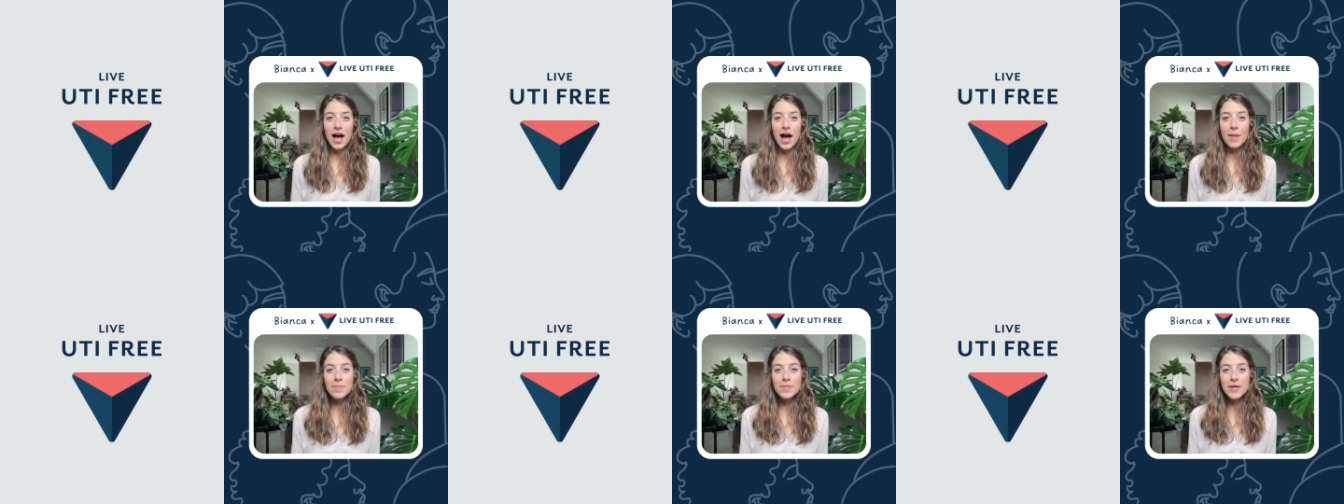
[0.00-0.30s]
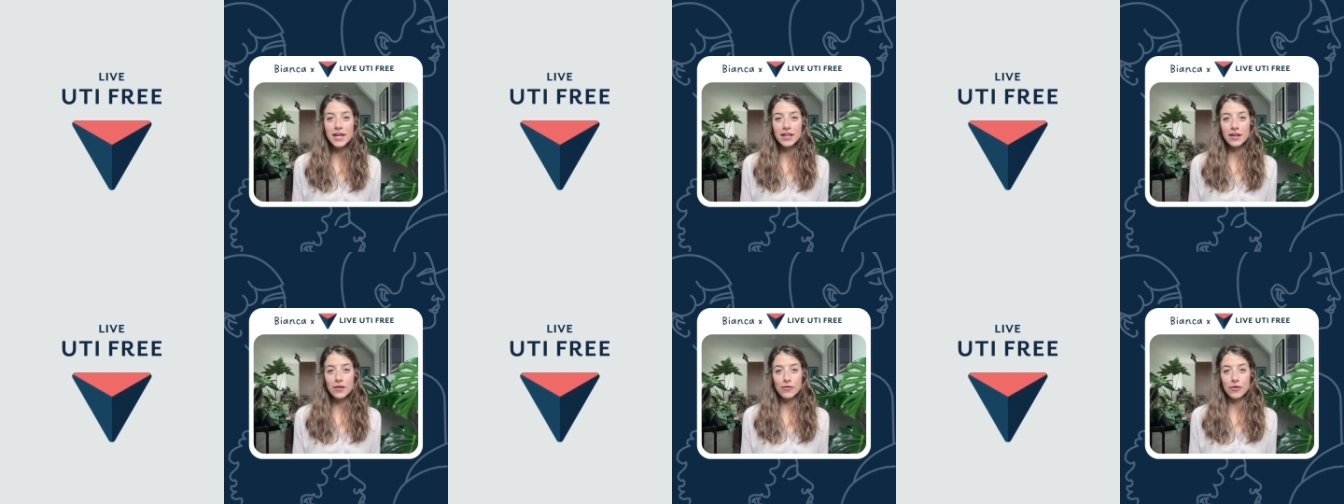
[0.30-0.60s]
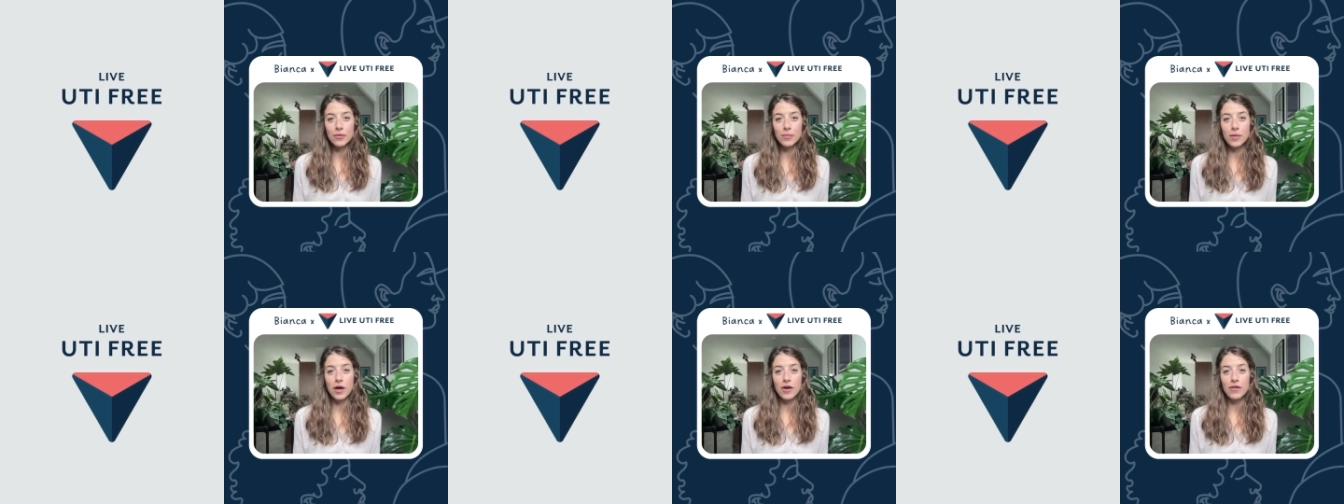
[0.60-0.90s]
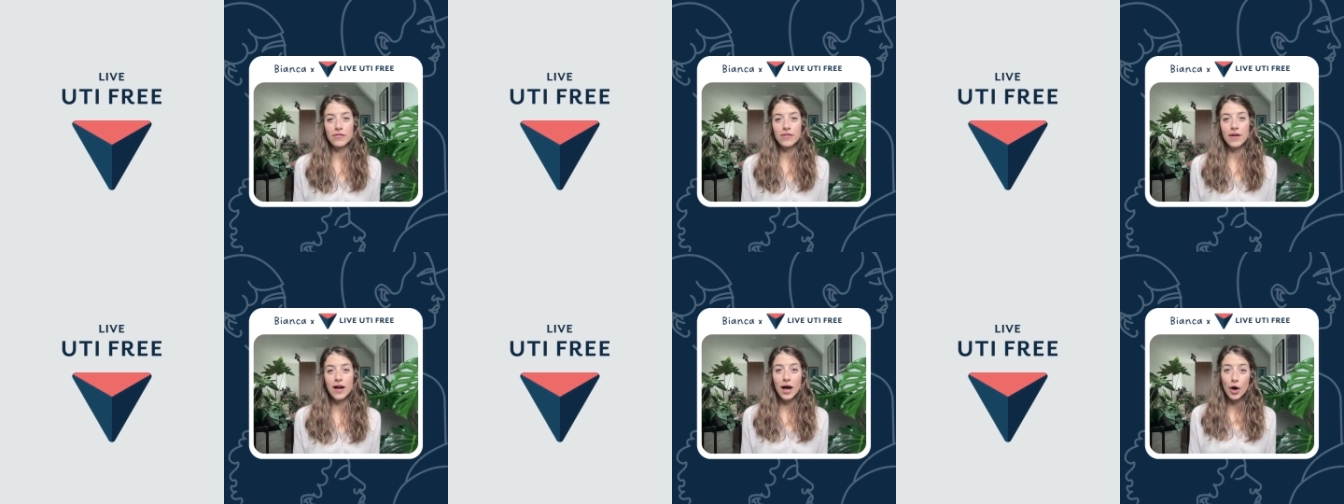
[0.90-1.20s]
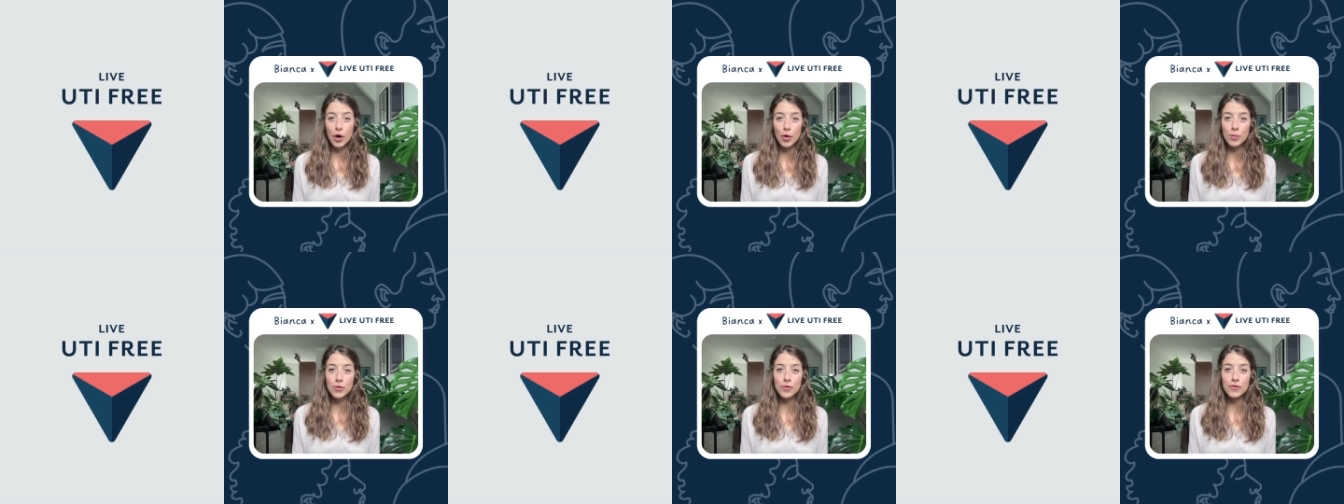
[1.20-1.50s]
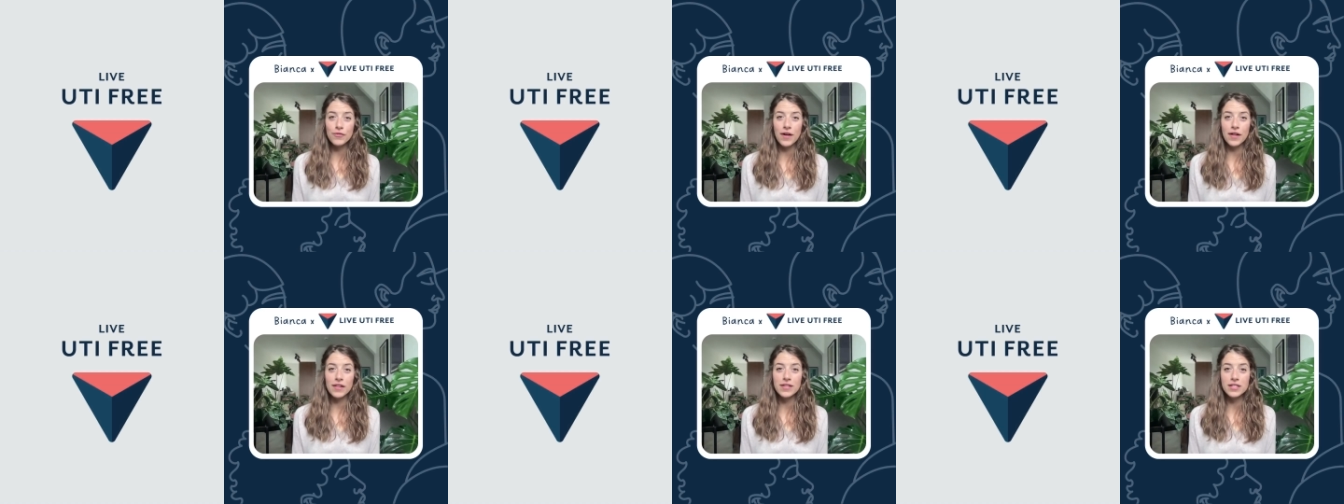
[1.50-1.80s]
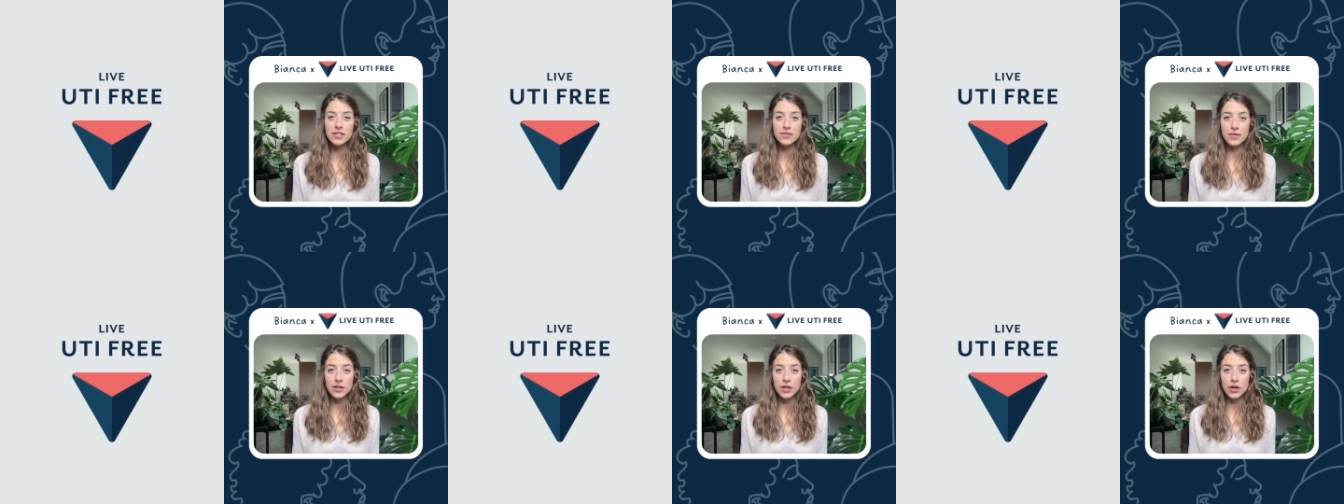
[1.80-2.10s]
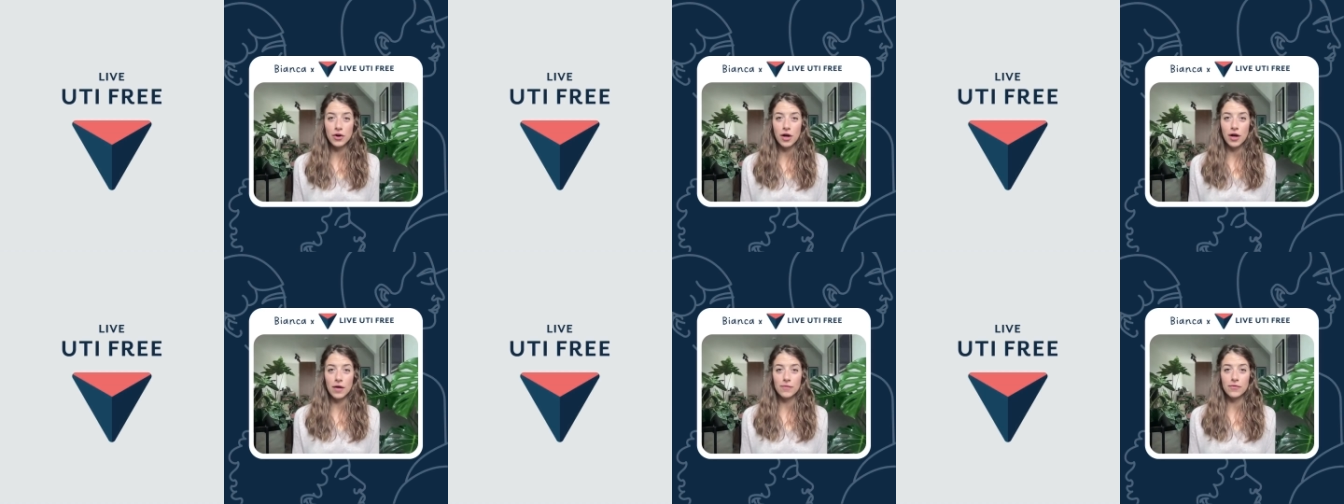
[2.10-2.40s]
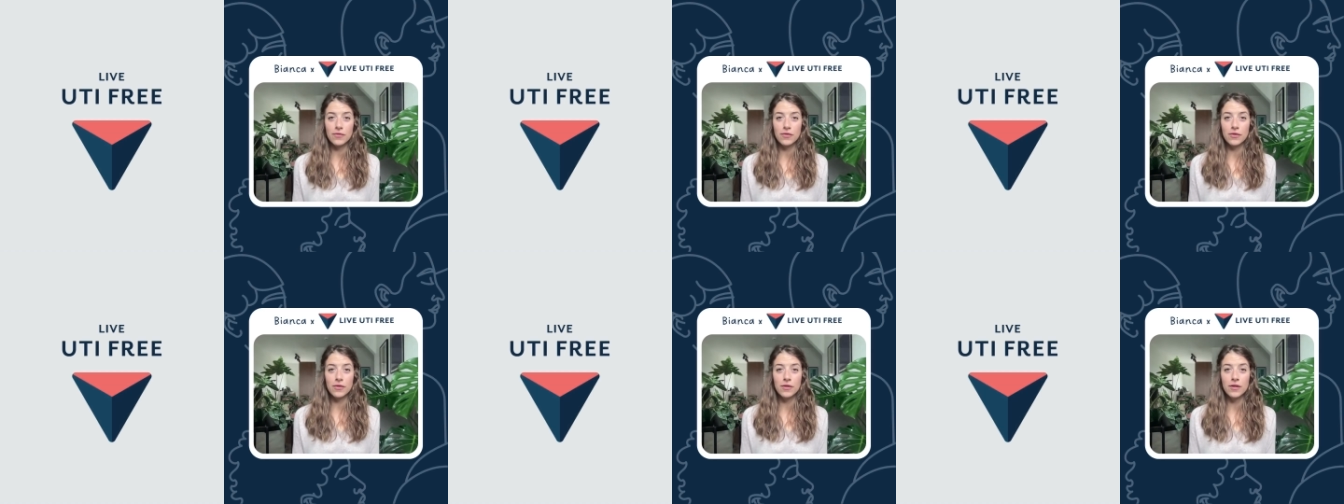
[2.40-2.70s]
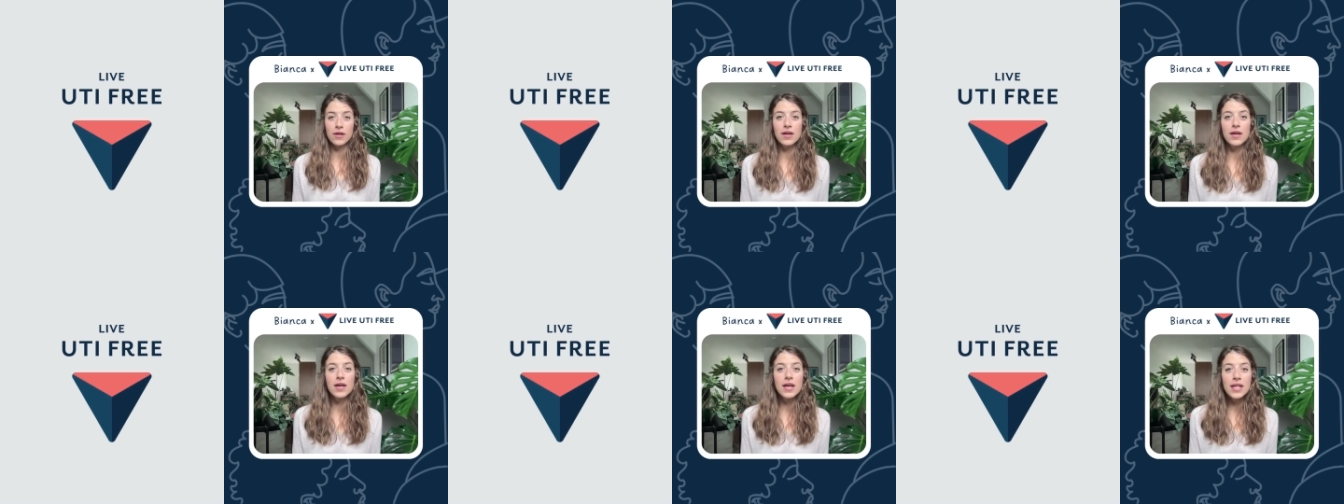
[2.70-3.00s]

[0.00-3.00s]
I'm Jenka from Love. I hope you found this video helpful.